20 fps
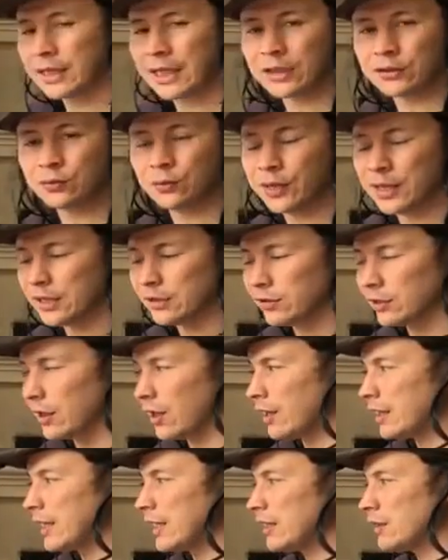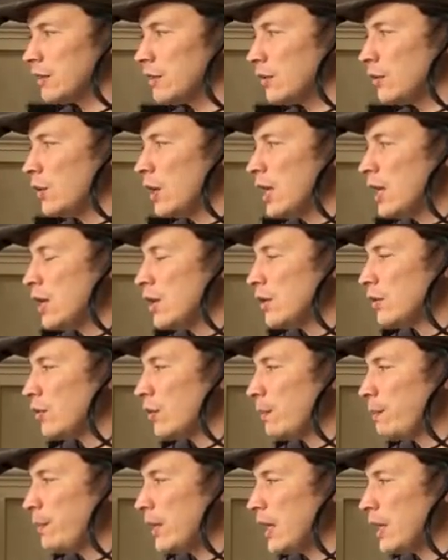That's where you start needing to
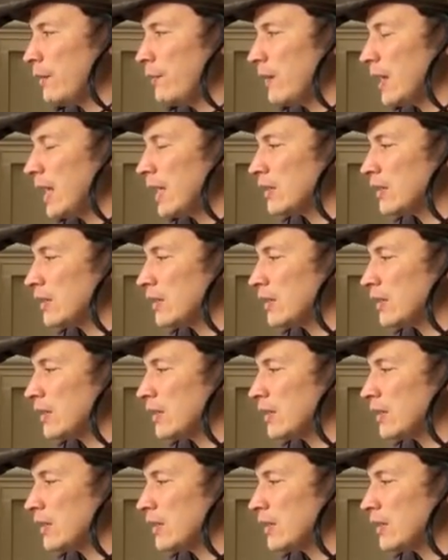do a bit of